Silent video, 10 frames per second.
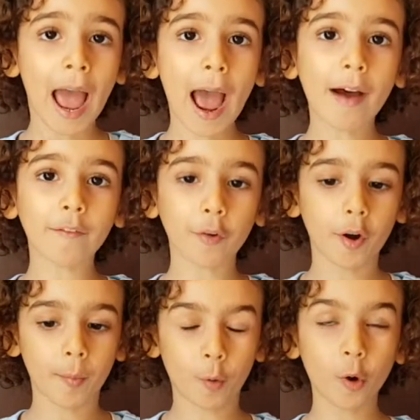
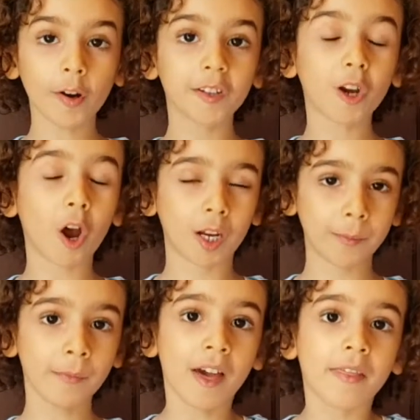After more
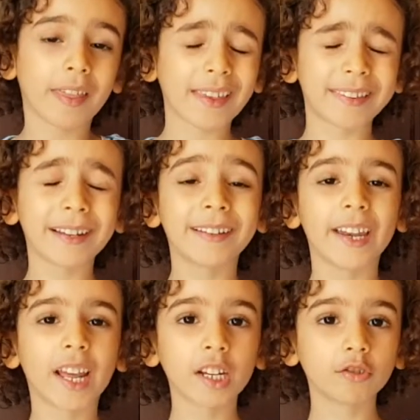time, the
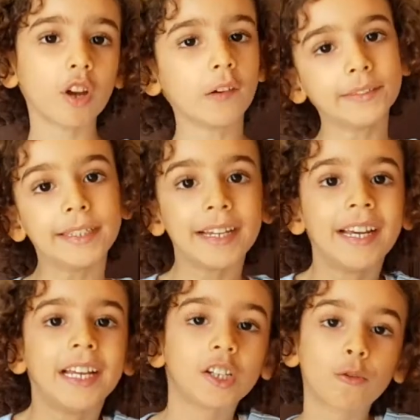seedling grows
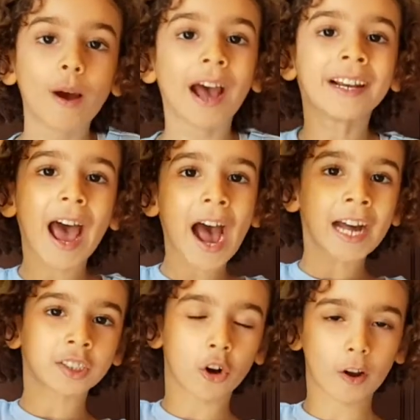into an
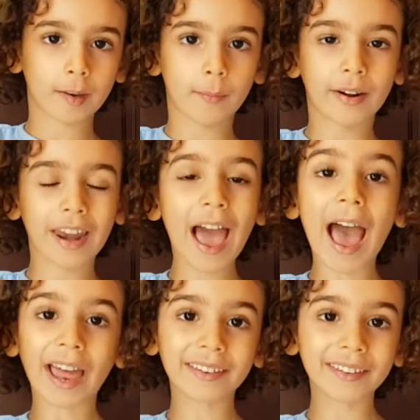adult
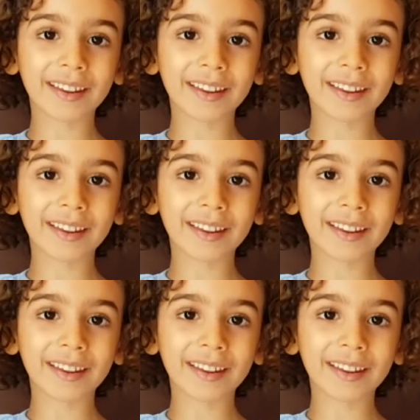plant